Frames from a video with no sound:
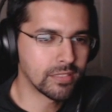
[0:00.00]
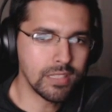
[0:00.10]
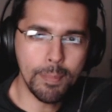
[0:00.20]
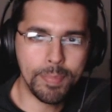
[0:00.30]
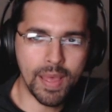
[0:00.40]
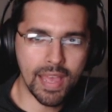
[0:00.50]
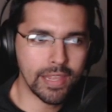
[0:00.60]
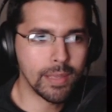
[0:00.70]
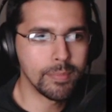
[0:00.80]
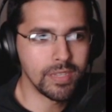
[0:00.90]
It's not
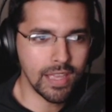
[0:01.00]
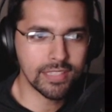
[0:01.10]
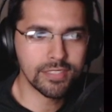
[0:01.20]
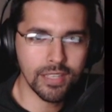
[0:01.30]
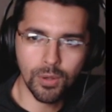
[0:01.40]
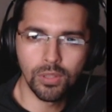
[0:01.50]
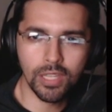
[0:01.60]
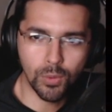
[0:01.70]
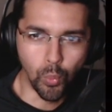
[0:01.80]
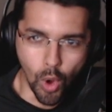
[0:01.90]
bad. I mean, it has
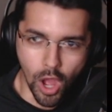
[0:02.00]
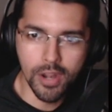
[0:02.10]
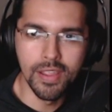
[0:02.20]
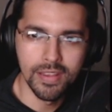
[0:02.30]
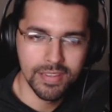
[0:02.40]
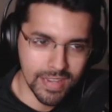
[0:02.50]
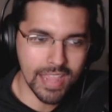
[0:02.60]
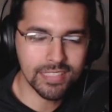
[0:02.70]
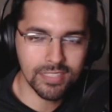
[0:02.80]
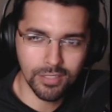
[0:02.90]
like one
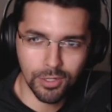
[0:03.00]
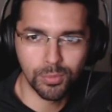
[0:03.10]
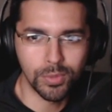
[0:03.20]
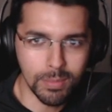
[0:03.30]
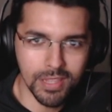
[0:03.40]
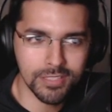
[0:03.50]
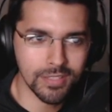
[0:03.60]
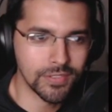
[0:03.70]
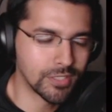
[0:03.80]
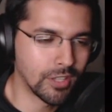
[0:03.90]
nice little remix
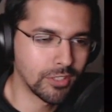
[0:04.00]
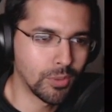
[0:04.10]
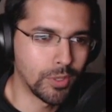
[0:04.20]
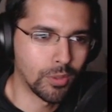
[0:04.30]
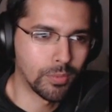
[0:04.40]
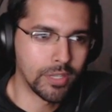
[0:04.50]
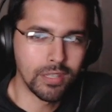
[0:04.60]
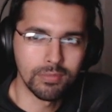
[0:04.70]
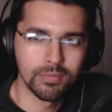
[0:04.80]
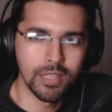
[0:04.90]
of a song that we
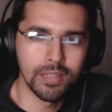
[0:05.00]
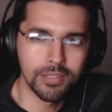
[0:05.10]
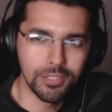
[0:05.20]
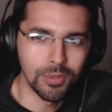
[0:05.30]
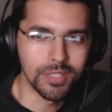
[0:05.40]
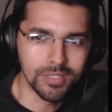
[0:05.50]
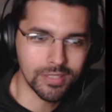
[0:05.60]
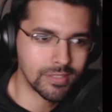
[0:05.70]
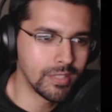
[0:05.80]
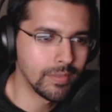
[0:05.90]
already knew
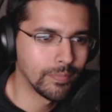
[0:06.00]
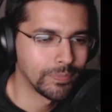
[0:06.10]
existed.